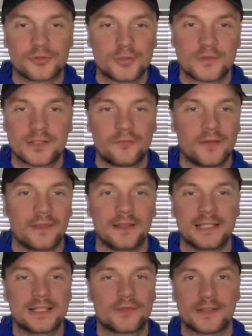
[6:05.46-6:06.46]
due to the fact that
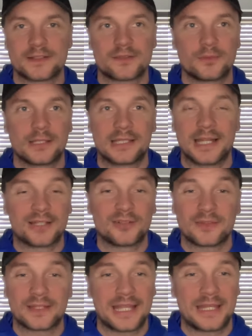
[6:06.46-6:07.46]
Leeds fans are tweeting it. I
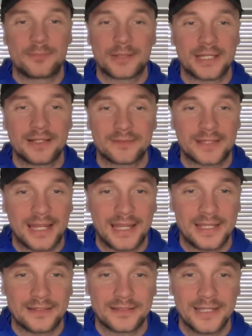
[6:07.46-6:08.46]
don't think anybody else
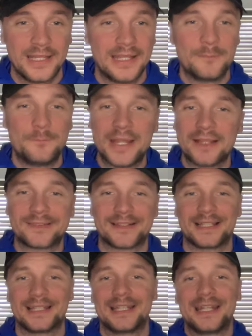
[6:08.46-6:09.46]
cares.
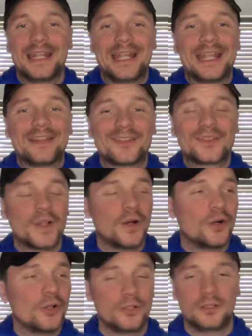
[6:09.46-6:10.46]
Basically, it's
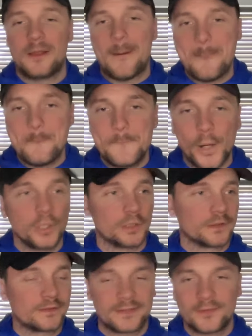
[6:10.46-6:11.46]
total
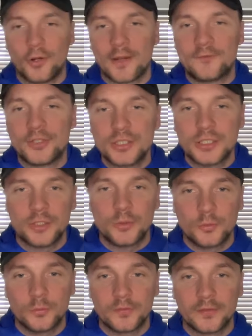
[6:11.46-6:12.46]
bollocks. It's not even
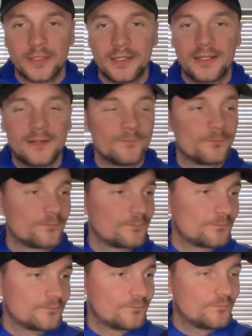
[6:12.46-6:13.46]
news.
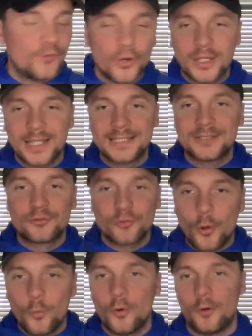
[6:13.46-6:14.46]
Fucking
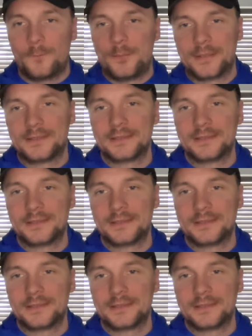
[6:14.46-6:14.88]
grow up.